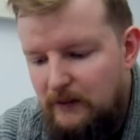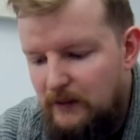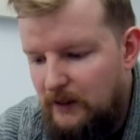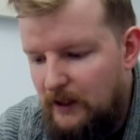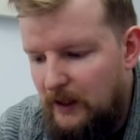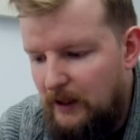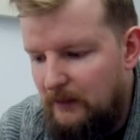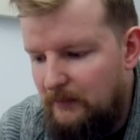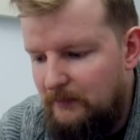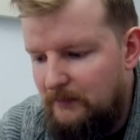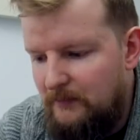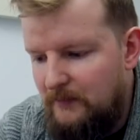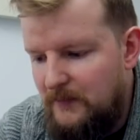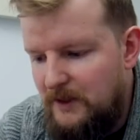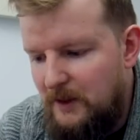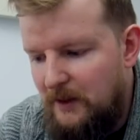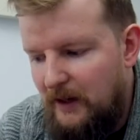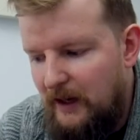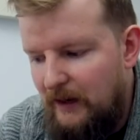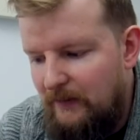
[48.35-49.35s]

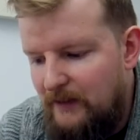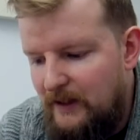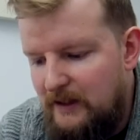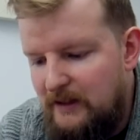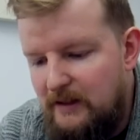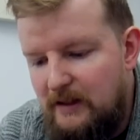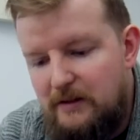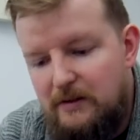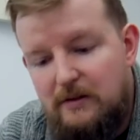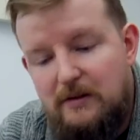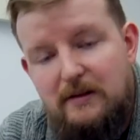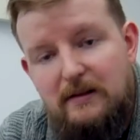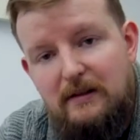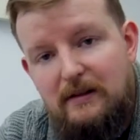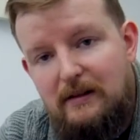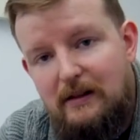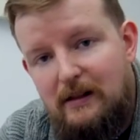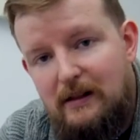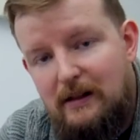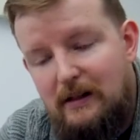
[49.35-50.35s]
So I have these scissors,
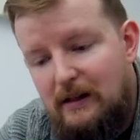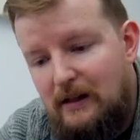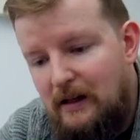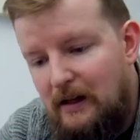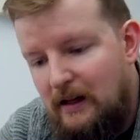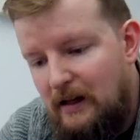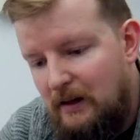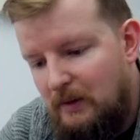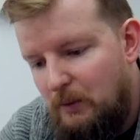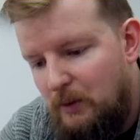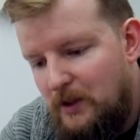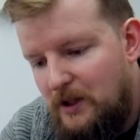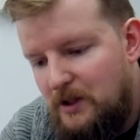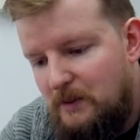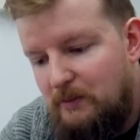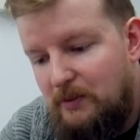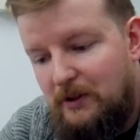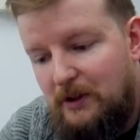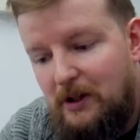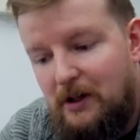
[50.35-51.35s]

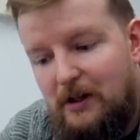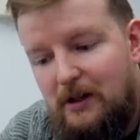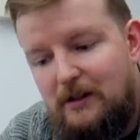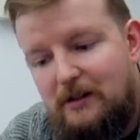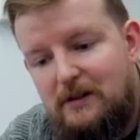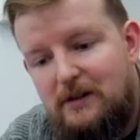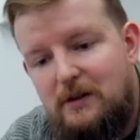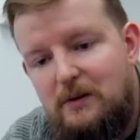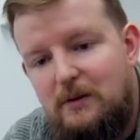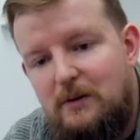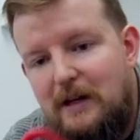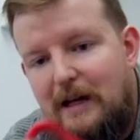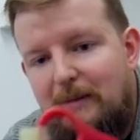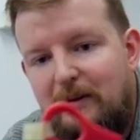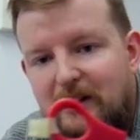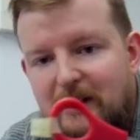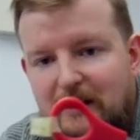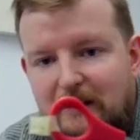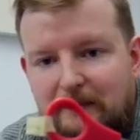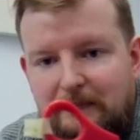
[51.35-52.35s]
which belong to
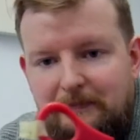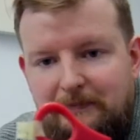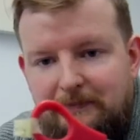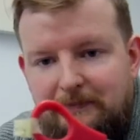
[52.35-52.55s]
Emily.